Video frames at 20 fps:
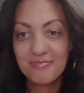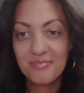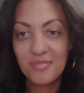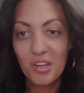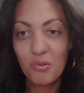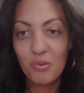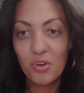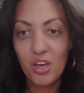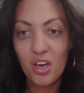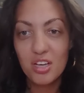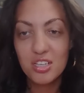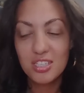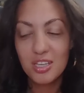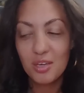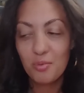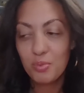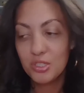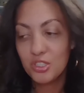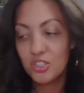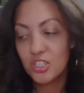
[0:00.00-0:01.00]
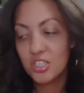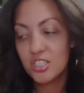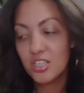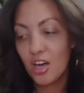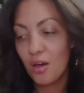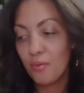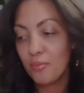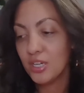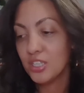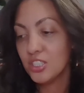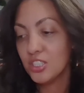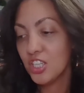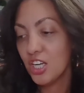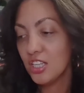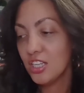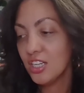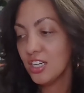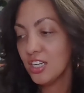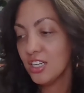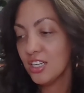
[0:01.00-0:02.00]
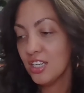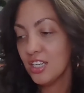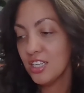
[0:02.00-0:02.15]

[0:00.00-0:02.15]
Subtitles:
When y'all see Patrice call me Angelica,